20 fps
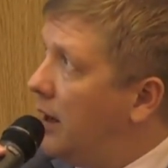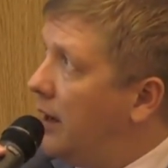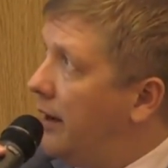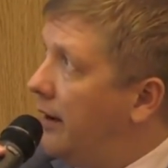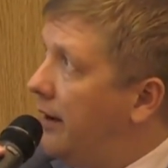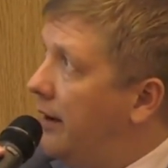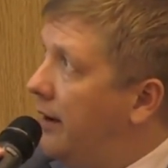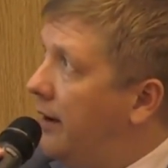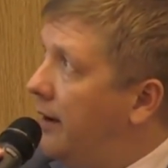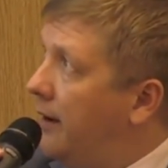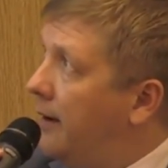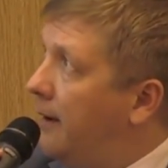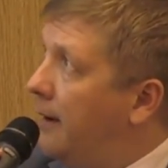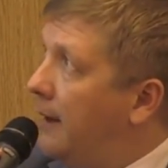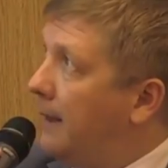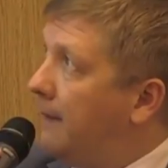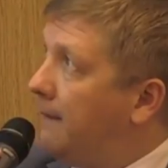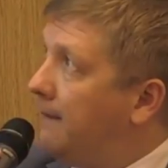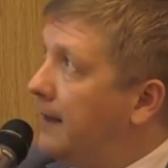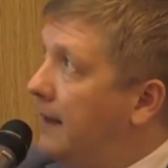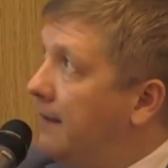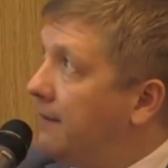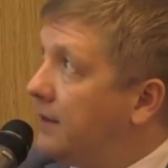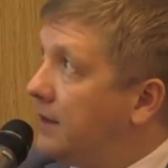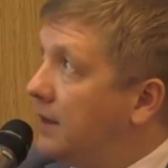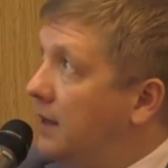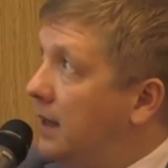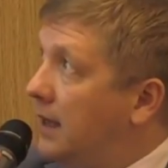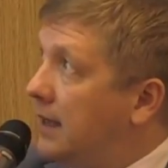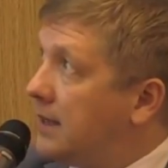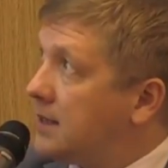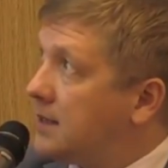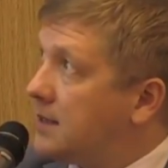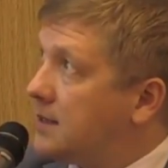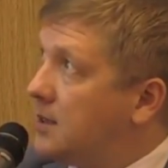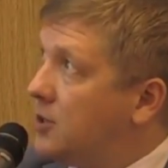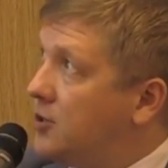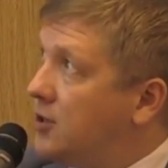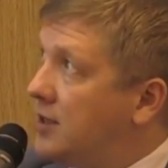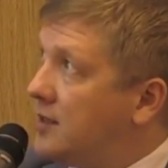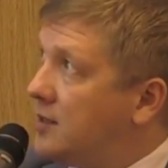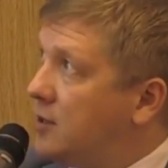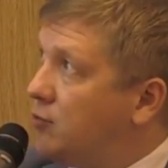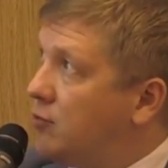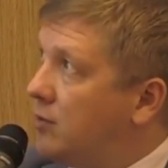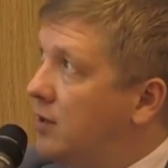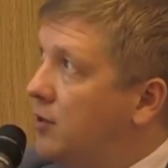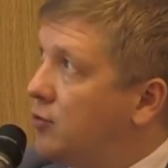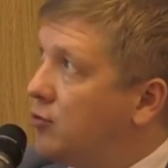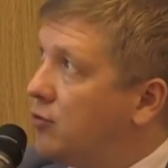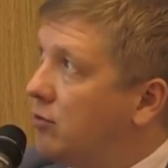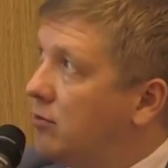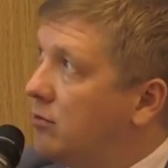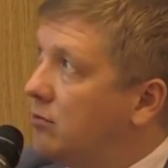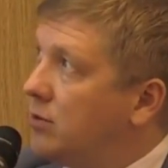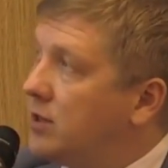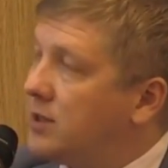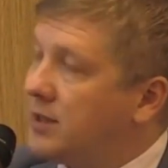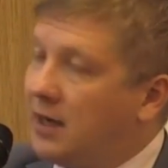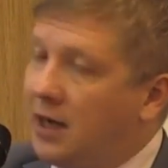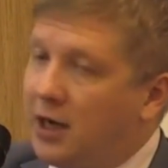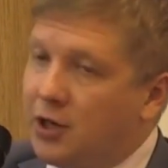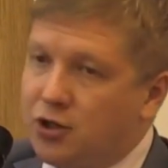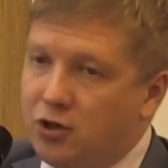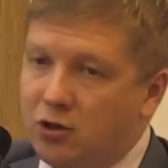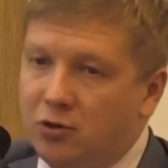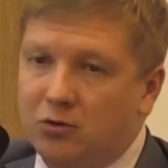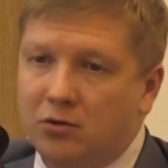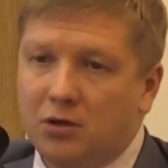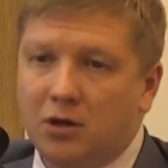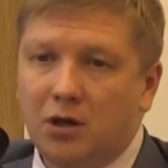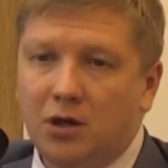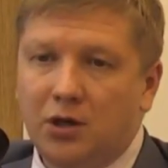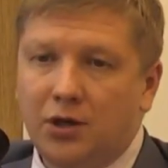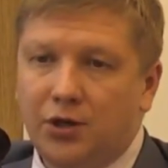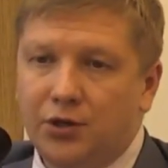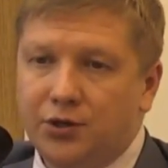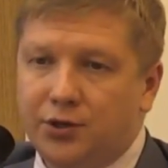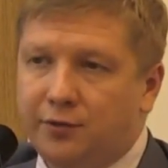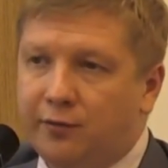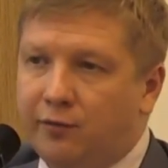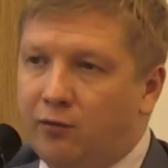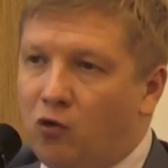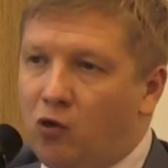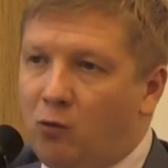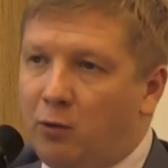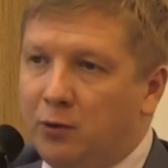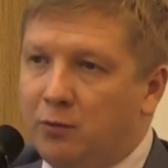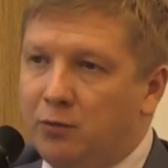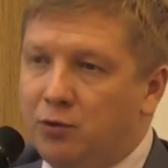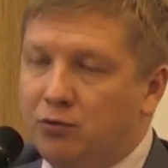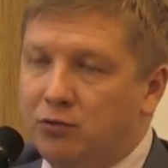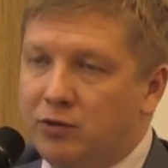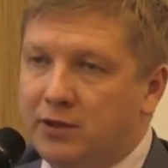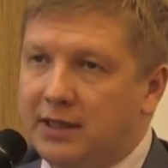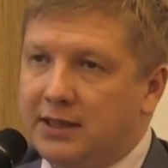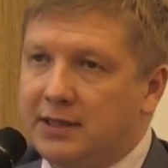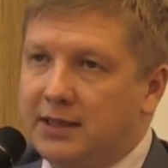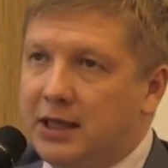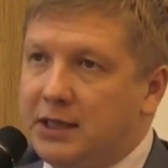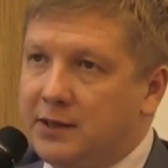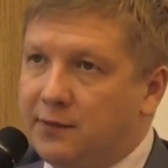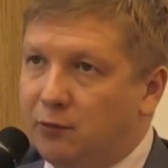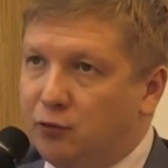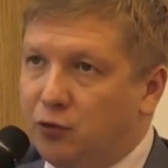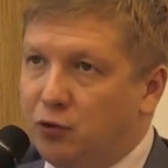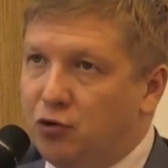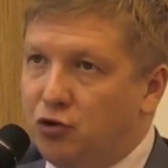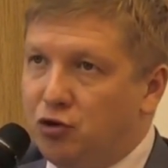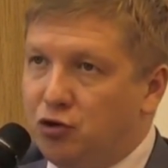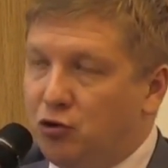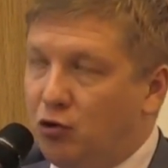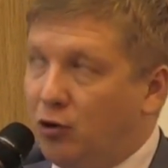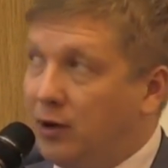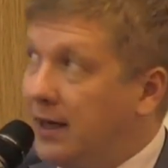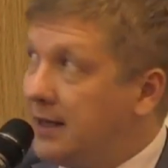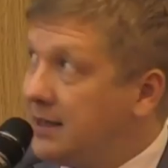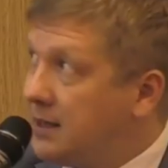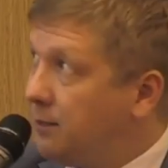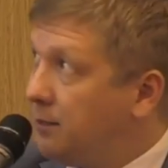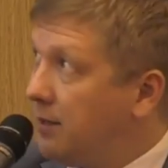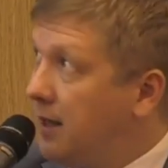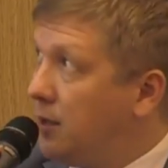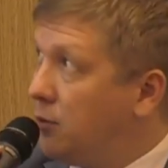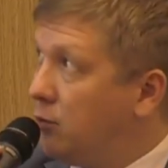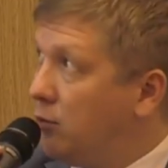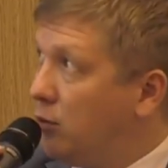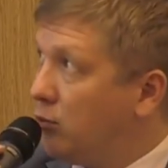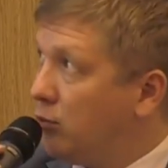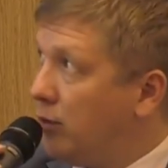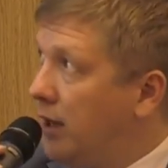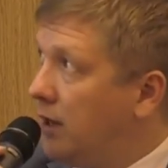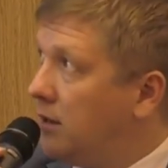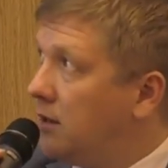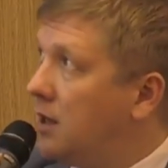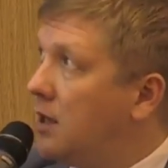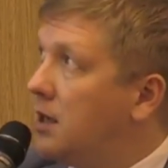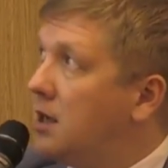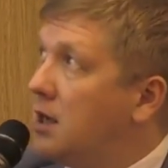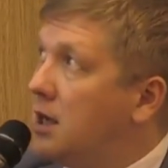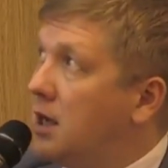Naftogaz suggested trilateral discussion in the format which was successful to ensure gas supply to Ukraine.